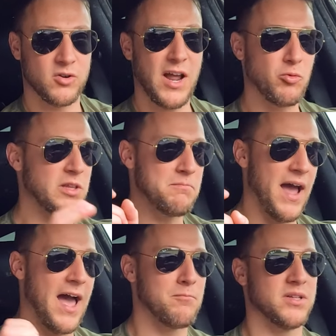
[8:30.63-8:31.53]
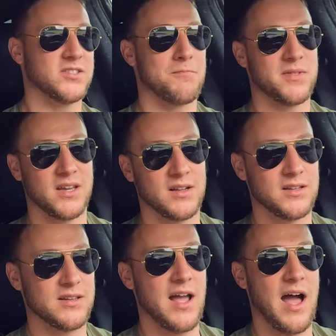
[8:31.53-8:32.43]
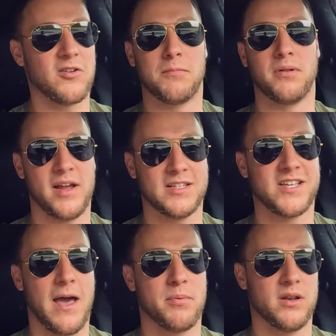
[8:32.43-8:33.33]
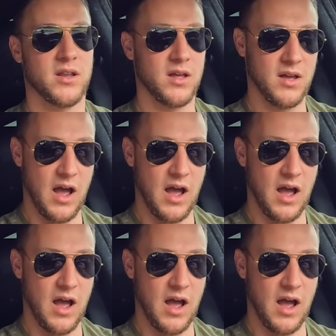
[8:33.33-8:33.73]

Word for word: or not really bad, but something out of the plans happen,